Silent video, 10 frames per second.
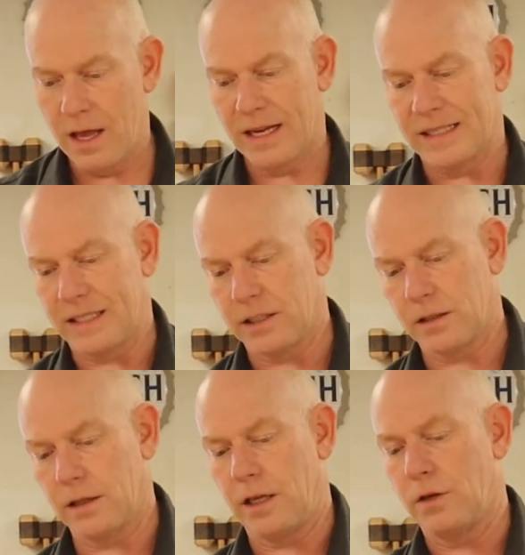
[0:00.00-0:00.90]
because this
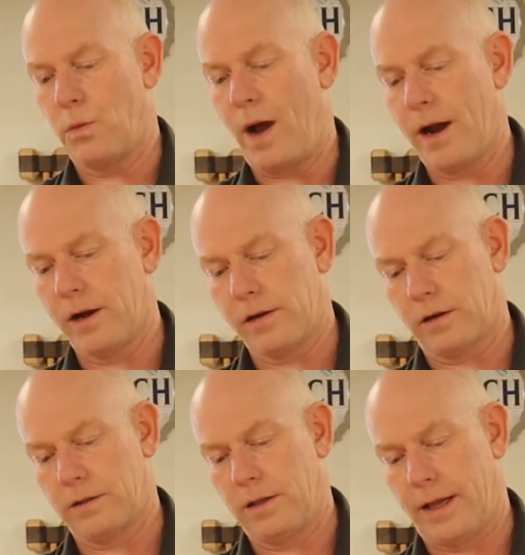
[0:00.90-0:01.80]
these wires
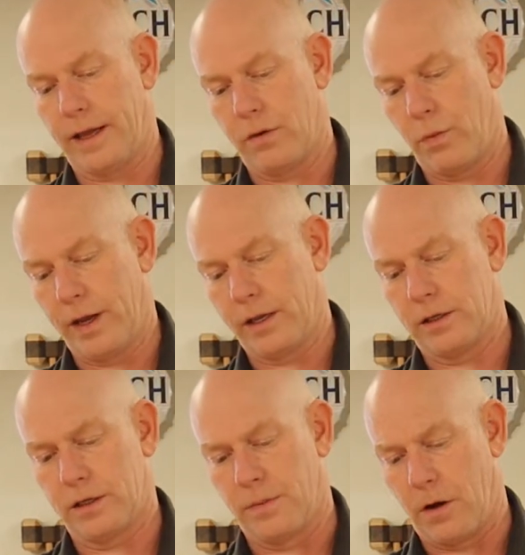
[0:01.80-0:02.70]
are like
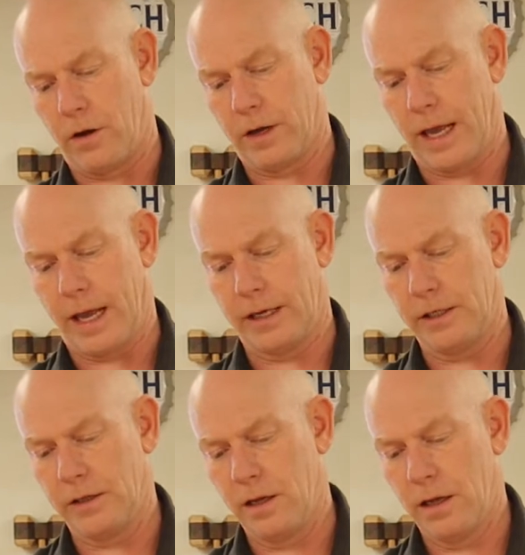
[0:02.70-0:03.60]
wicked small gauge.